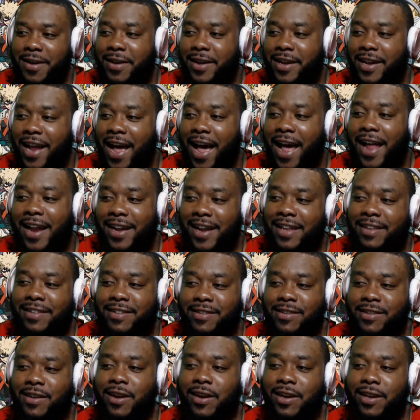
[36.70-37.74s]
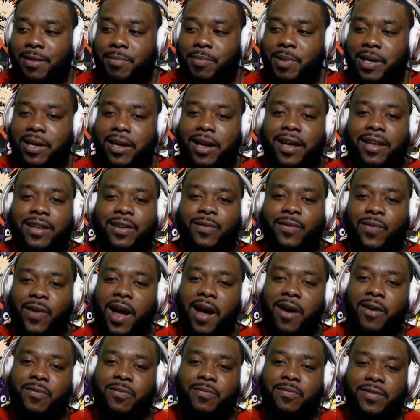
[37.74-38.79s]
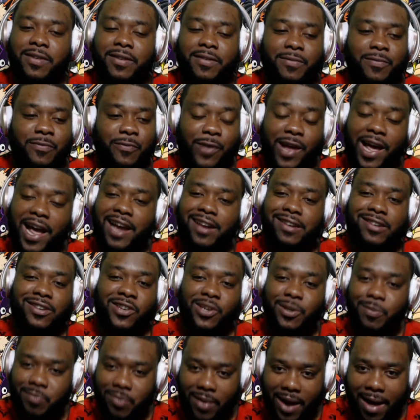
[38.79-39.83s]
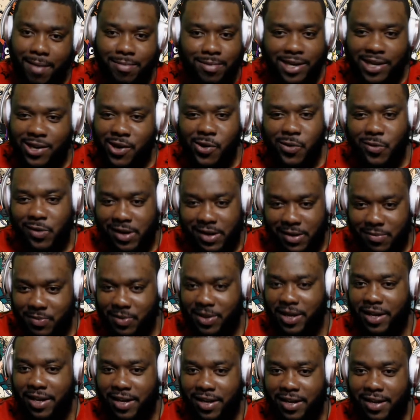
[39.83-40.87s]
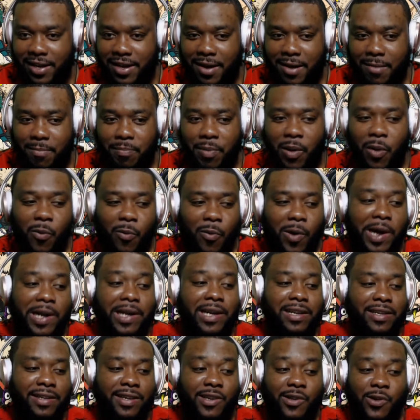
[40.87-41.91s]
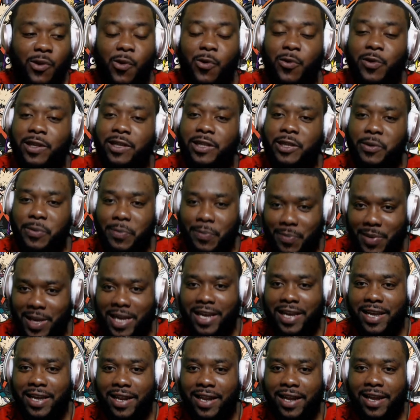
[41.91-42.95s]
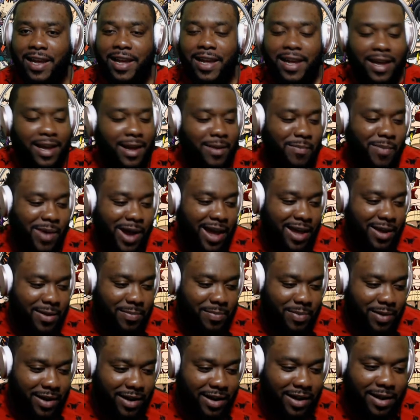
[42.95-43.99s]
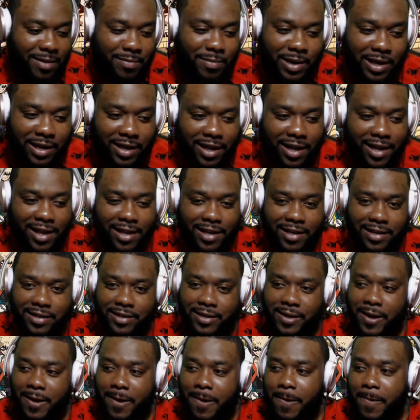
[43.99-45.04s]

not necessarily because of how flashy it's probably going to be, but what this is going to mean, in my opinion, because